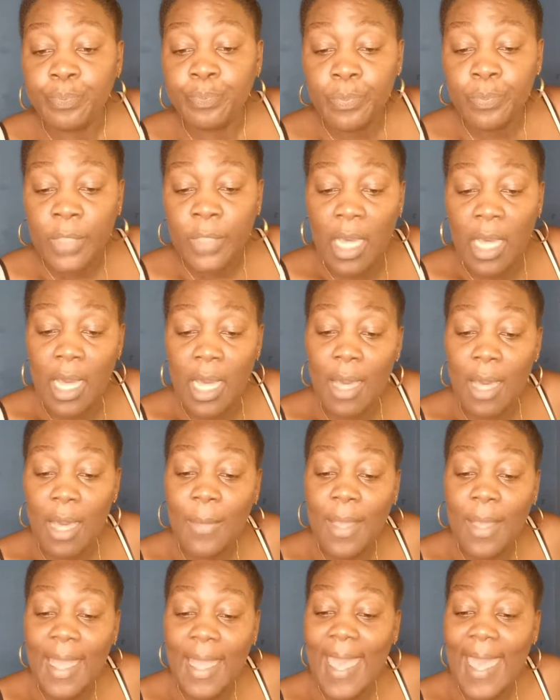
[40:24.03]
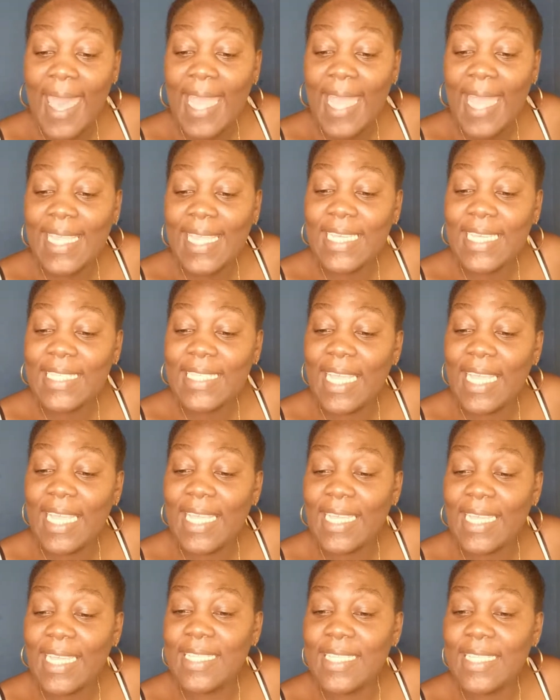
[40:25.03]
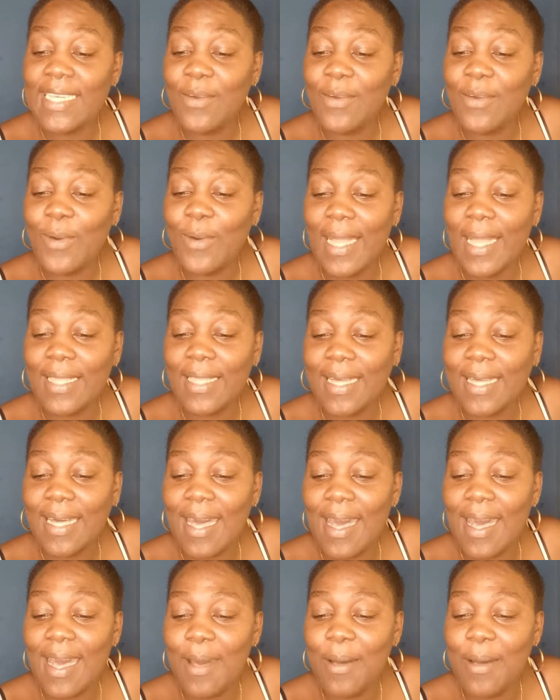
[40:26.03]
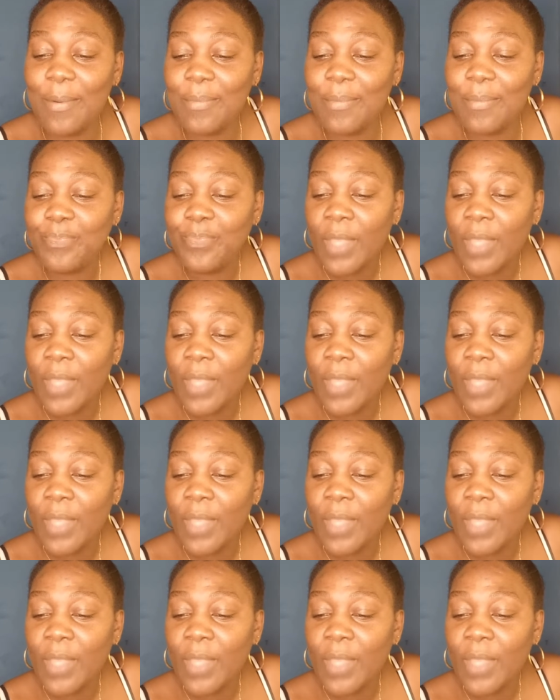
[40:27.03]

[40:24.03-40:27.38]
Um, hey Lisa Lindsay, welcome.